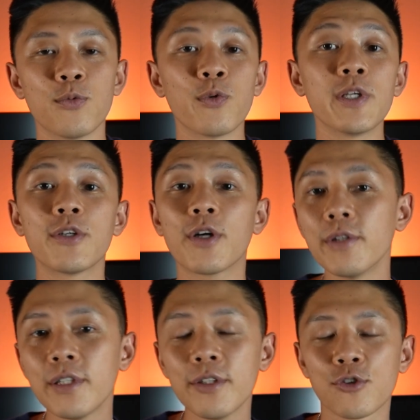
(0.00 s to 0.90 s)
when you go
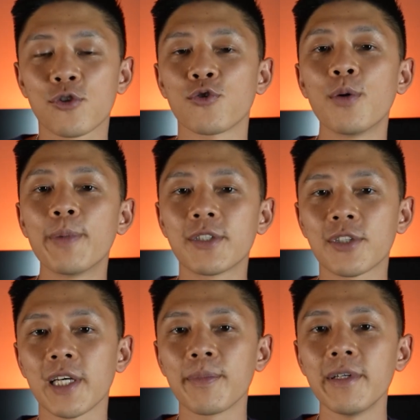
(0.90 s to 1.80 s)
into your strobing
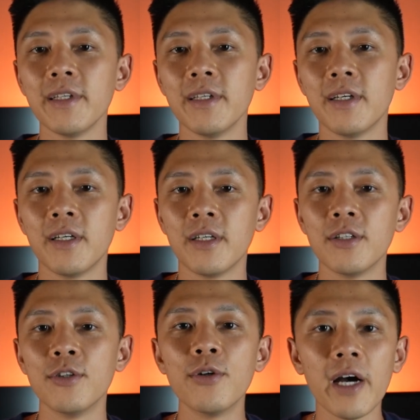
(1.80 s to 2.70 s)
segment,
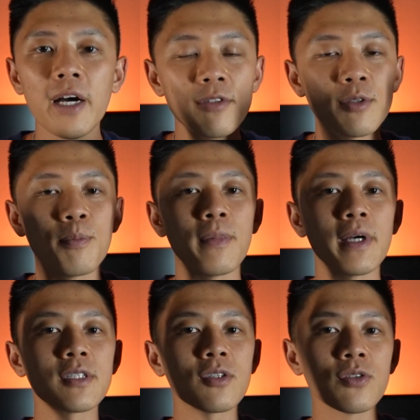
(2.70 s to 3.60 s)
you have to
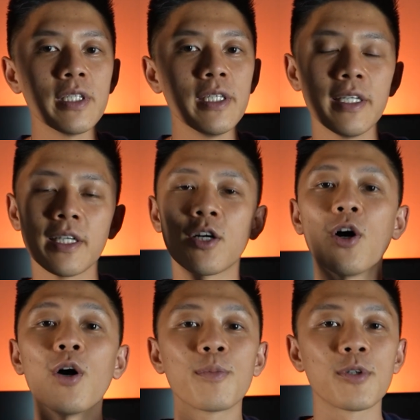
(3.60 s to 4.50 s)
mentally
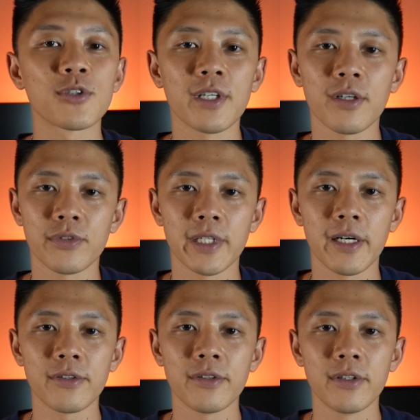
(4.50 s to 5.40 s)
calm yourself
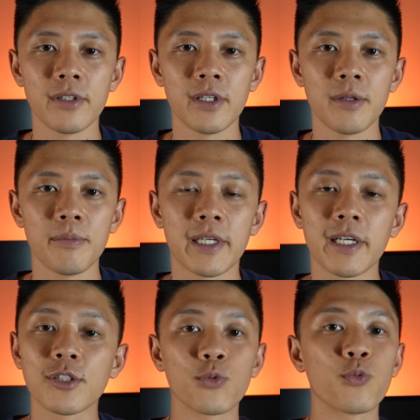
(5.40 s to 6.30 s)
down.
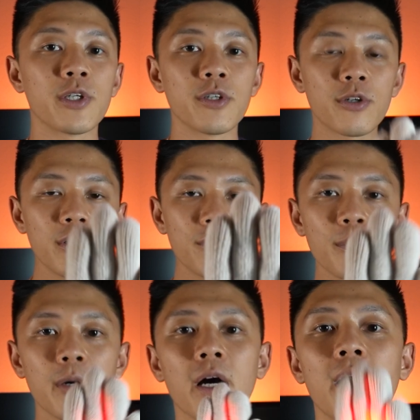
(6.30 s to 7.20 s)
Because when you're going from a